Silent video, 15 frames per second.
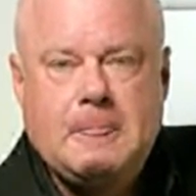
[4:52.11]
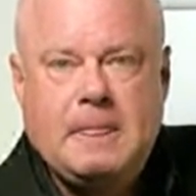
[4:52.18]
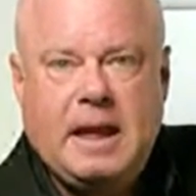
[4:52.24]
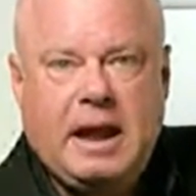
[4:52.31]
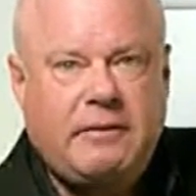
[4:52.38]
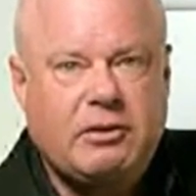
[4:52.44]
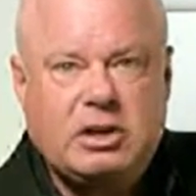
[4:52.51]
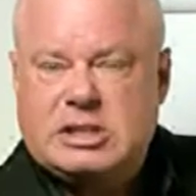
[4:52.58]

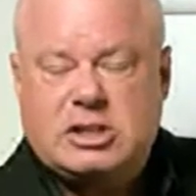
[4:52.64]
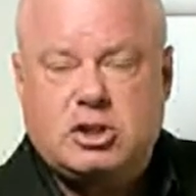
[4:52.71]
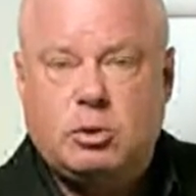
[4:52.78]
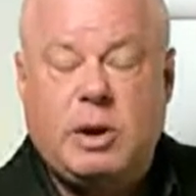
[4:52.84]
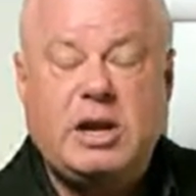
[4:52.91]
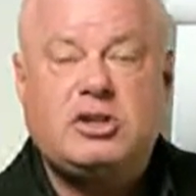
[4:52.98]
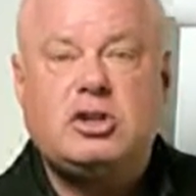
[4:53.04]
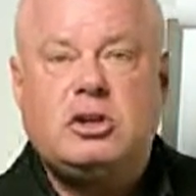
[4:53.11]
Every
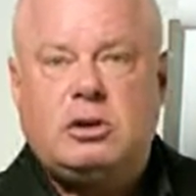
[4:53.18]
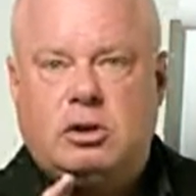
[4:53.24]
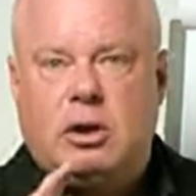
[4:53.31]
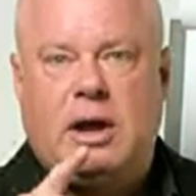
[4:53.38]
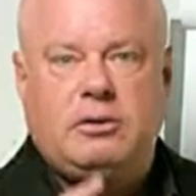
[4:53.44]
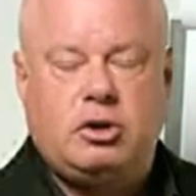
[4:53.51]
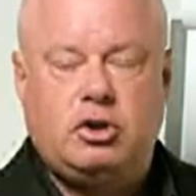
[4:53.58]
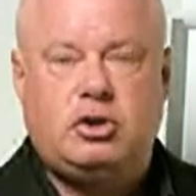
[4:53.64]
situation,
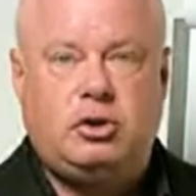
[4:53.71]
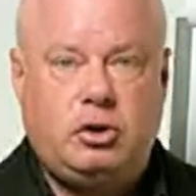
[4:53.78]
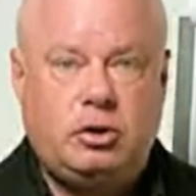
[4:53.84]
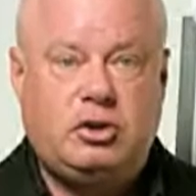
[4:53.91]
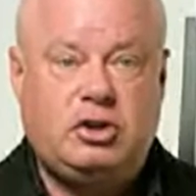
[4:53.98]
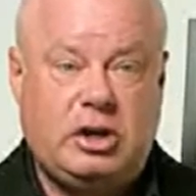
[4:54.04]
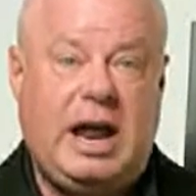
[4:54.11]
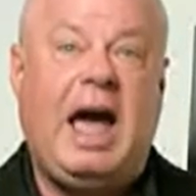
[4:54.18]
you
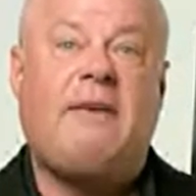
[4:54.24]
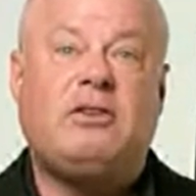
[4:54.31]
should have a